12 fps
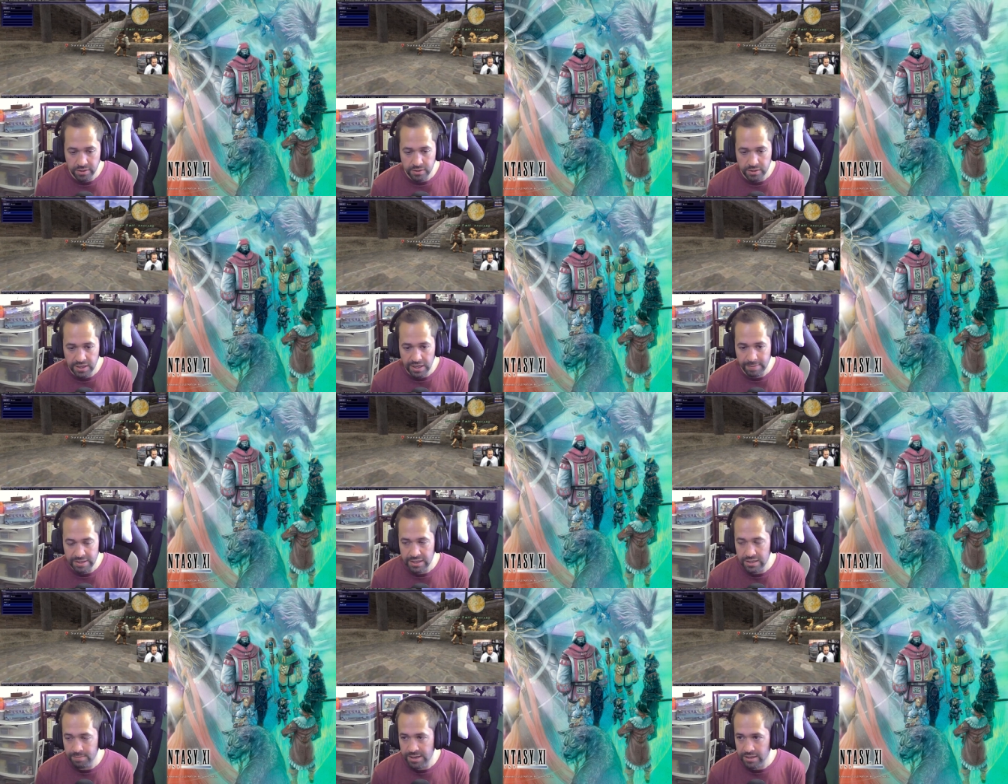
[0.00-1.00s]
and I might
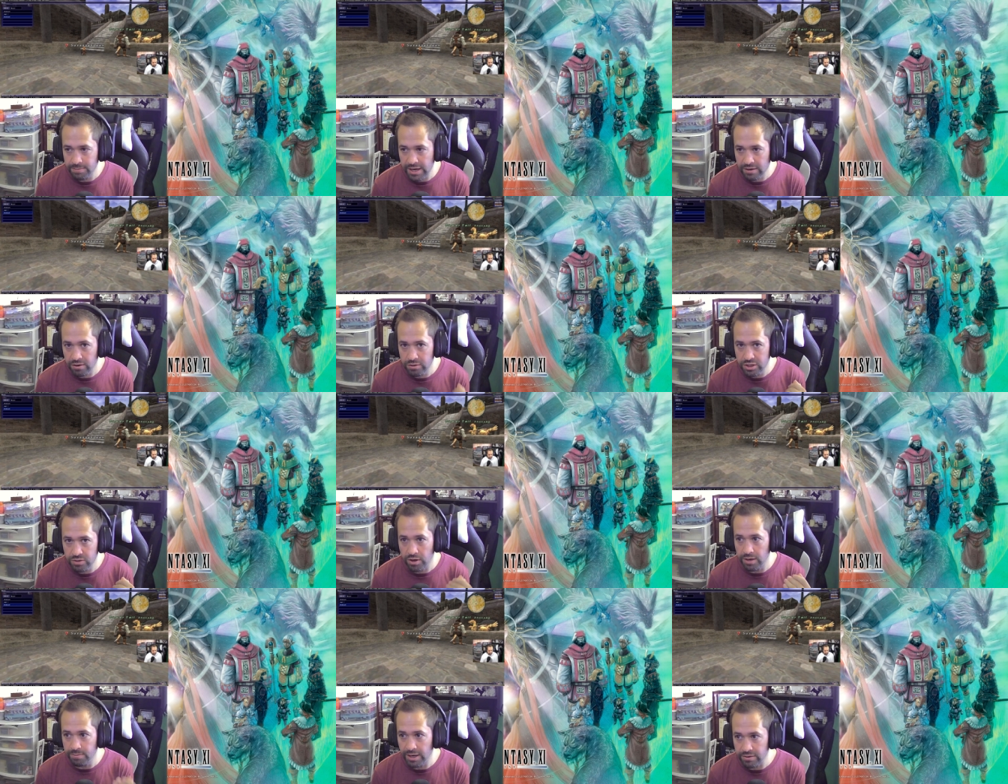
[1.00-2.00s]
need to make a macro to
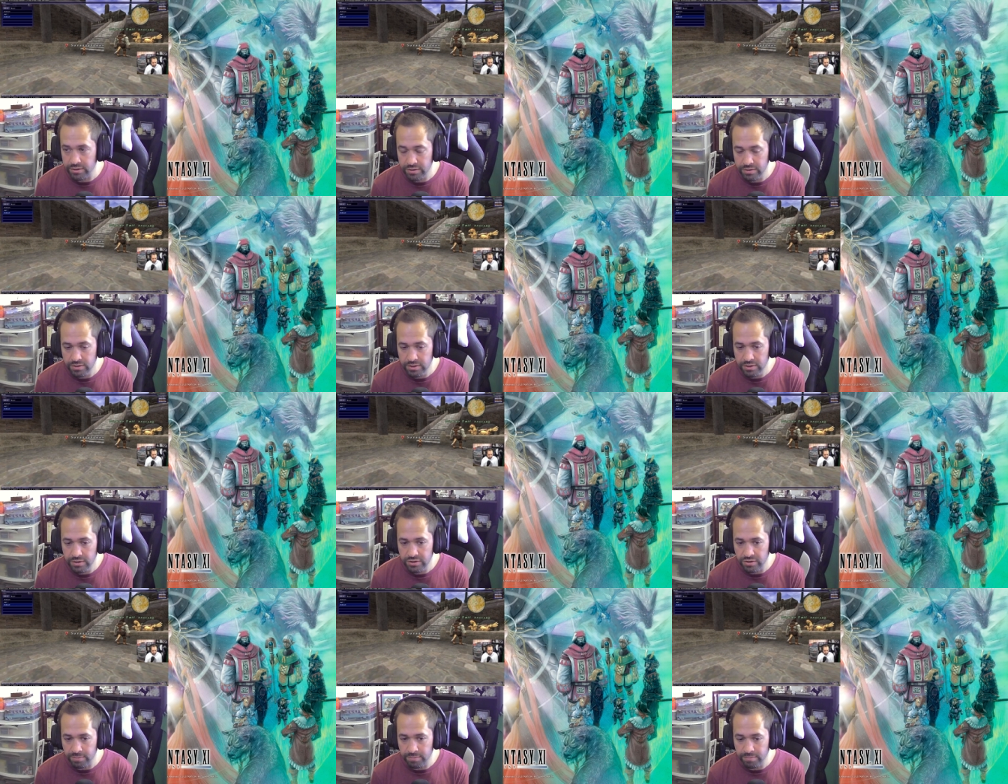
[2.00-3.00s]
unmount
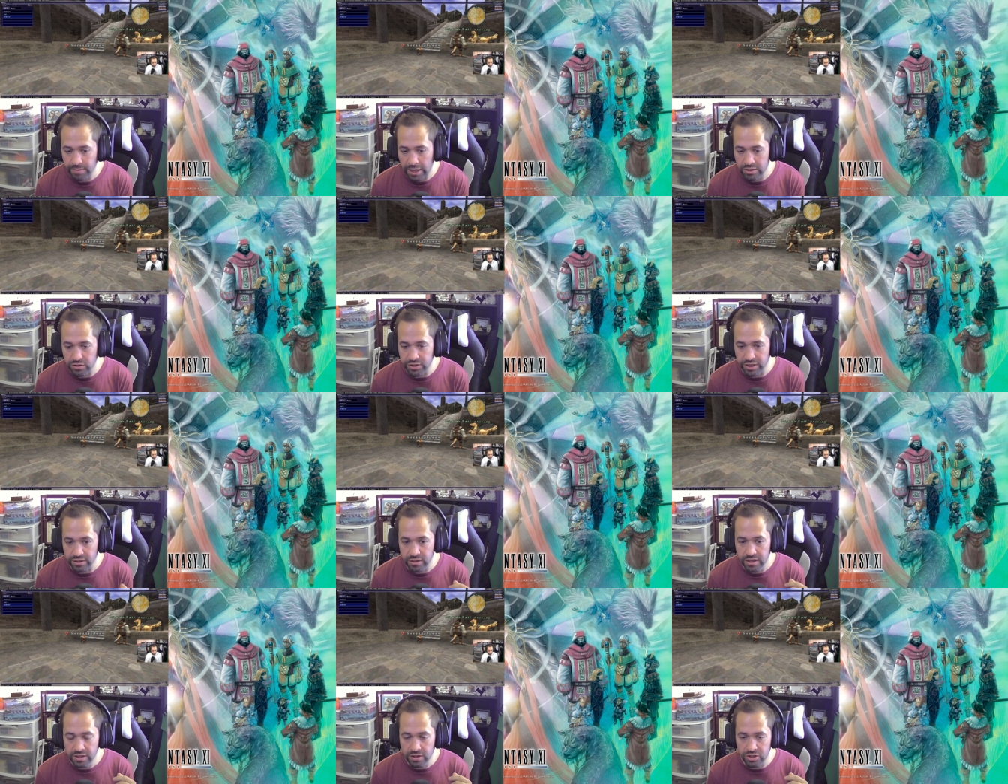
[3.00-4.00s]
your mount so you can
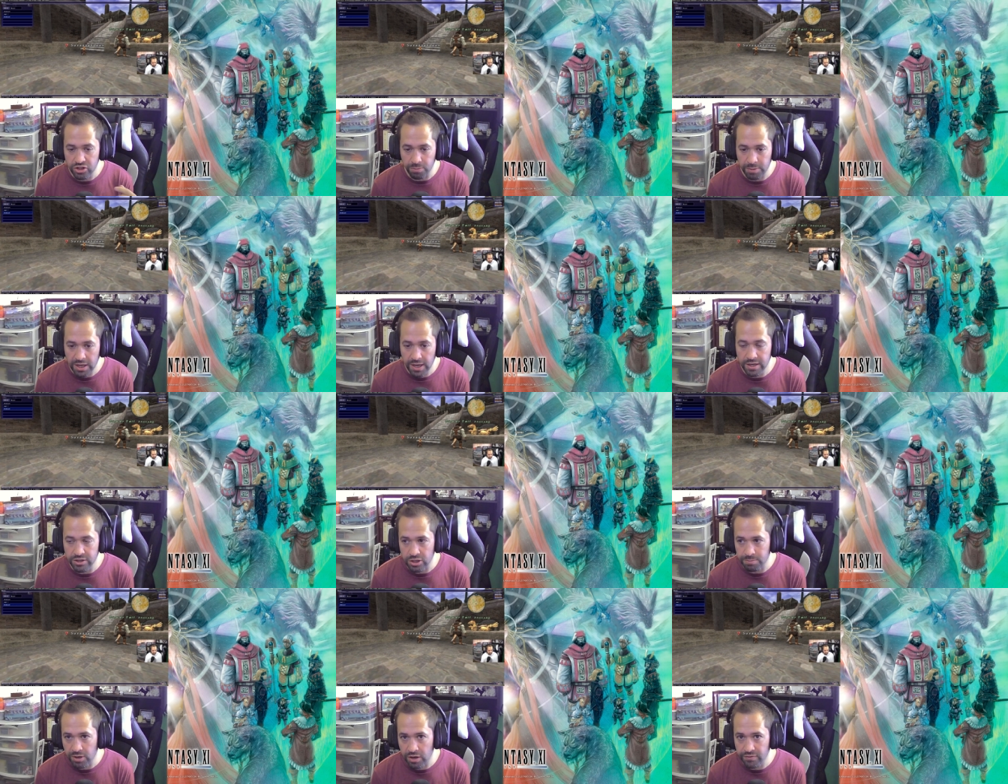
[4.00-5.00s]
jump on and
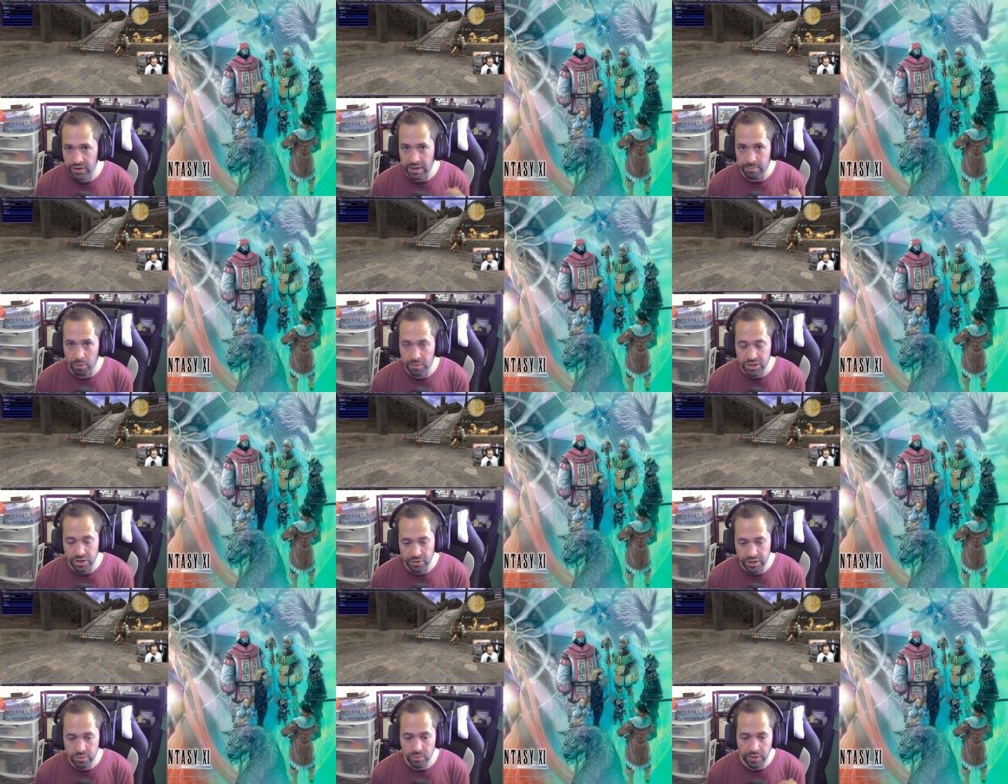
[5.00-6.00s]
jump off at a moment's
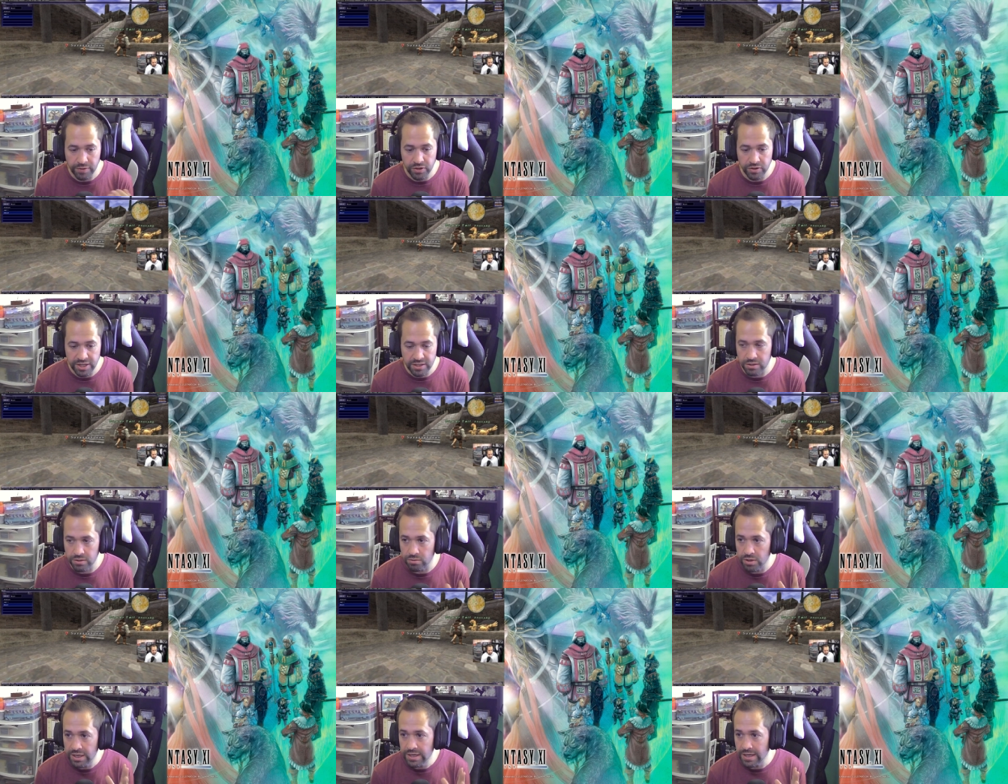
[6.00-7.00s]
notice whenever you need
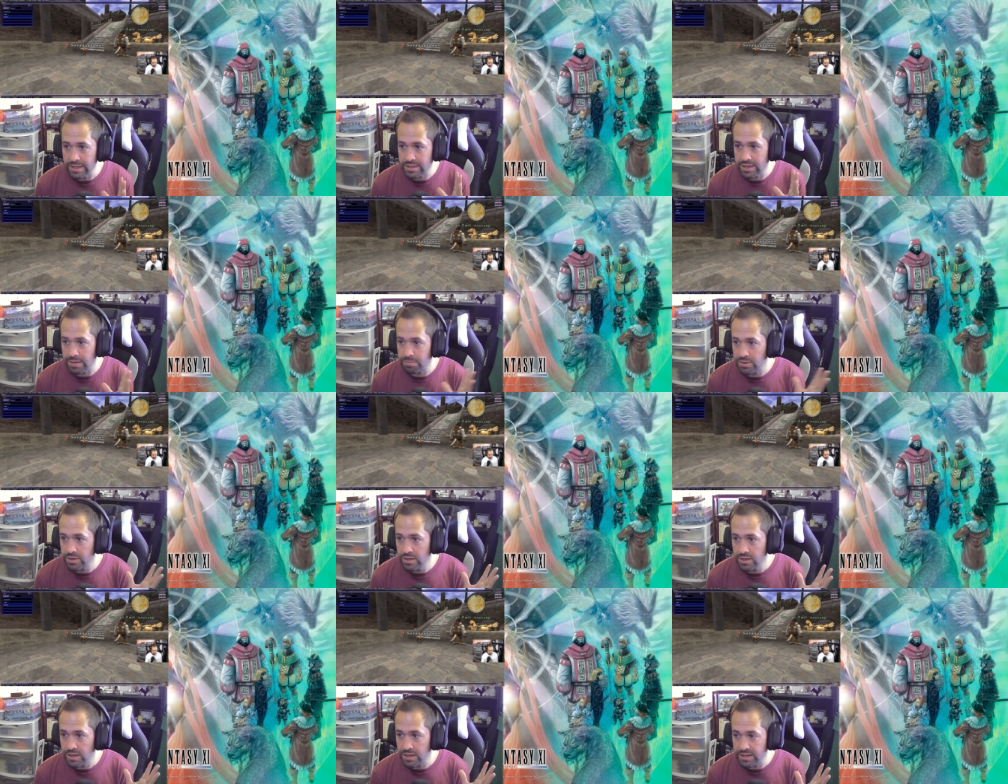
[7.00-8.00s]
to escape
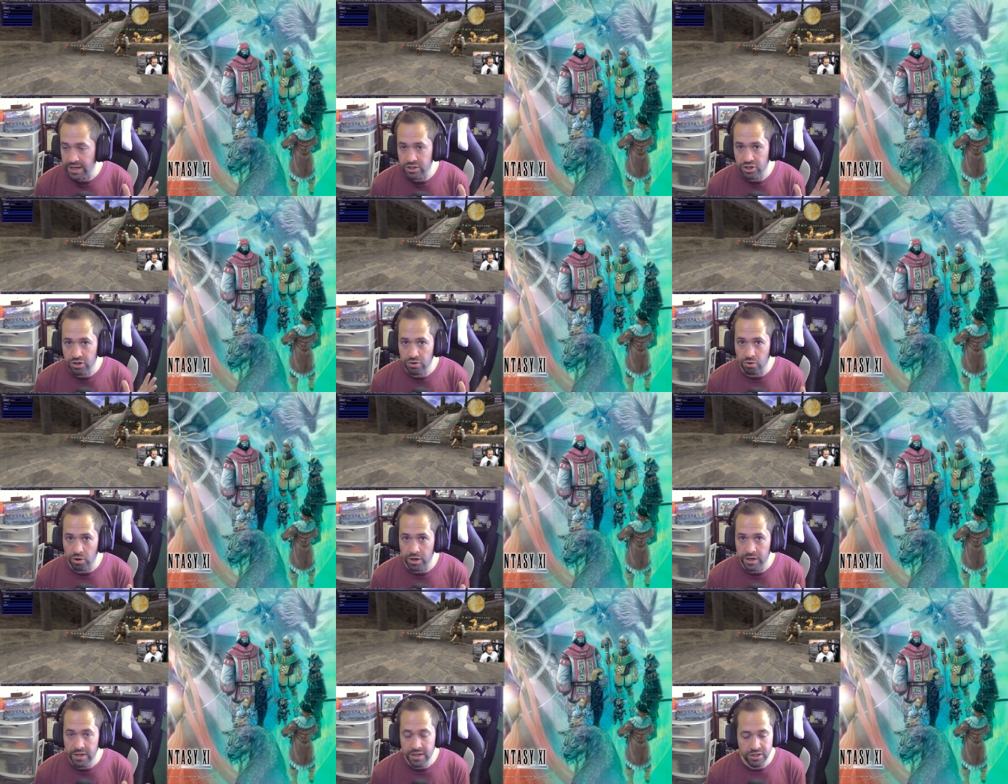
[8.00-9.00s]
danger
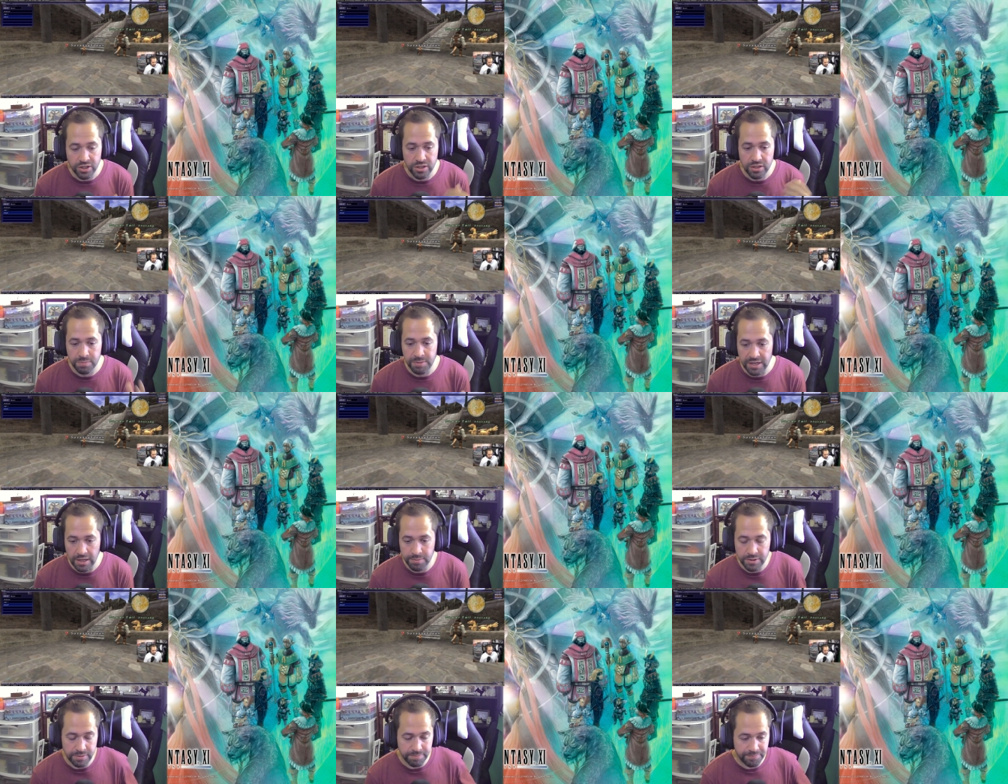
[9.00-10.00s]
or just speed up.
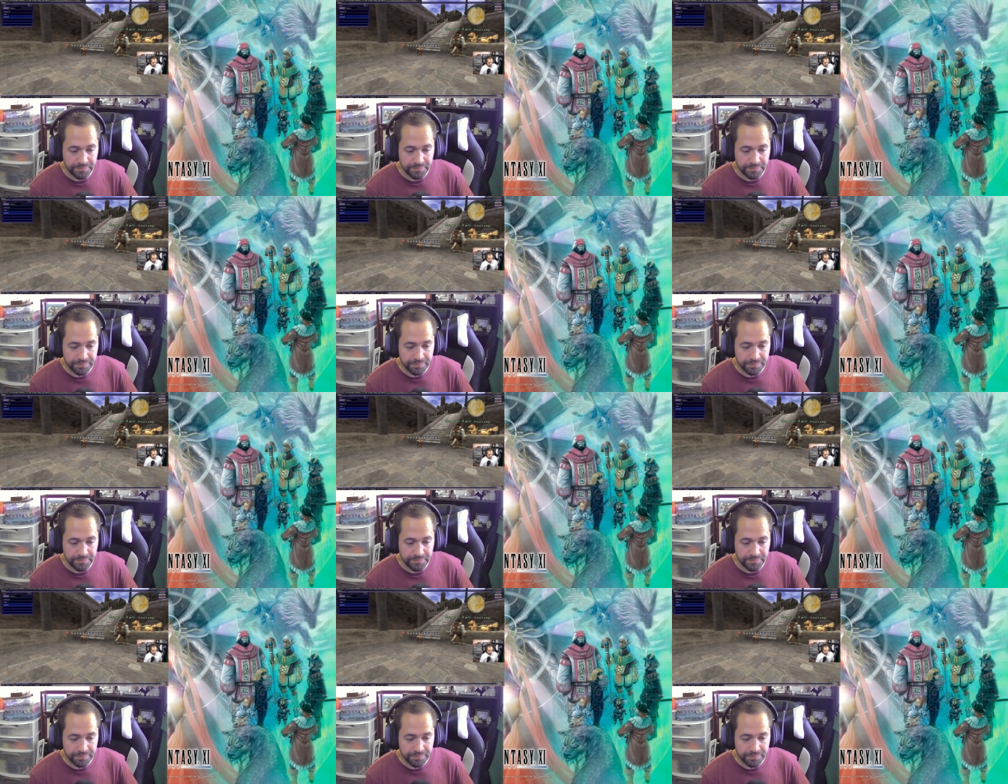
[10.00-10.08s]
And